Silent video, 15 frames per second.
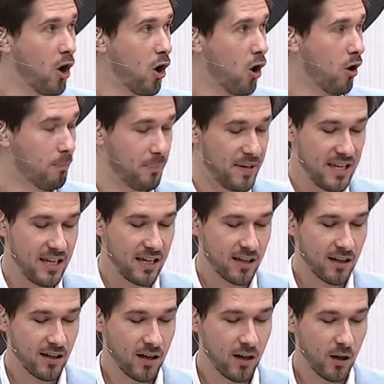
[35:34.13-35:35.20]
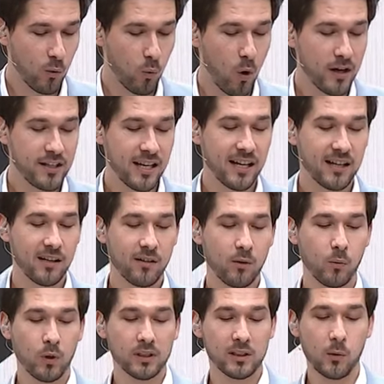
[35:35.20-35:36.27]
Or B, Wojtek
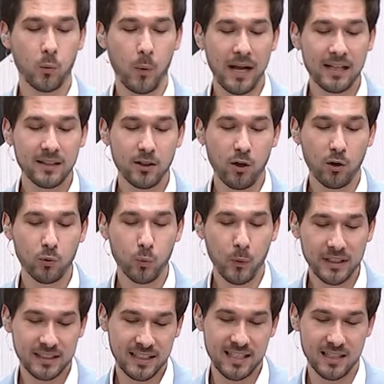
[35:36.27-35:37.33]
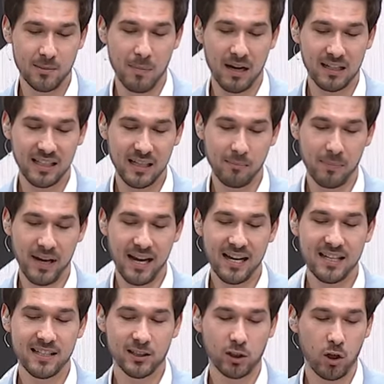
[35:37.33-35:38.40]
was a well-known whiskey smuggling bear
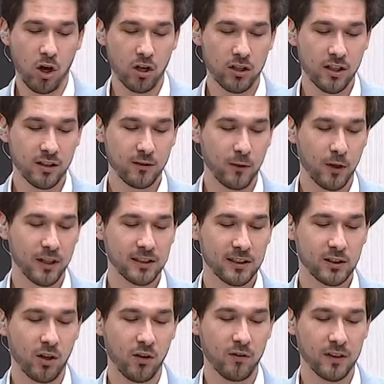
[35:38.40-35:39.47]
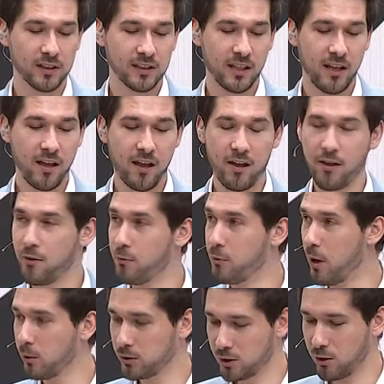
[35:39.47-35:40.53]
and is honored for his service
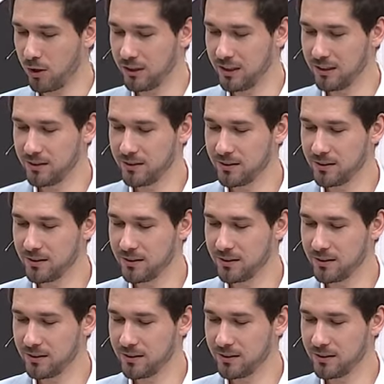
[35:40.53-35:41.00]
throughout Scotland.